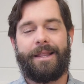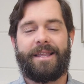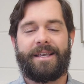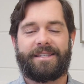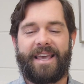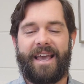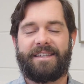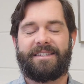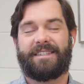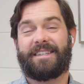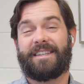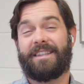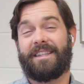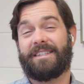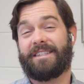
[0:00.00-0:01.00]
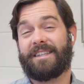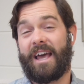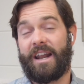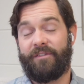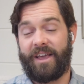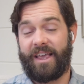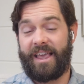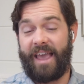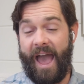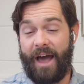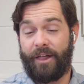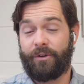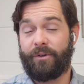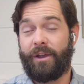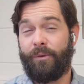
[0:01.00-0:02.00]
In this case, this is kind of a
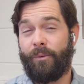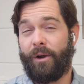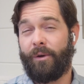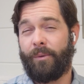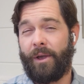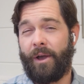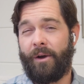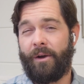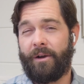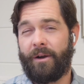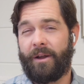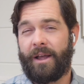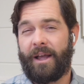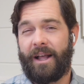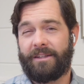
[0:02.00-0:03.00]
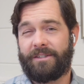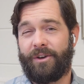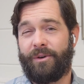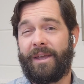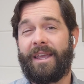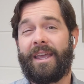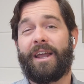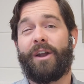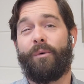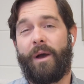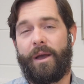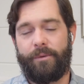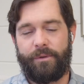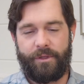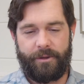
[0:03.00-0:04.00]
gallery where we are, and so he can get
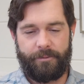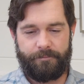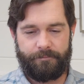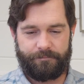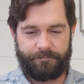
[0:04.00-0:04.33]
away with it.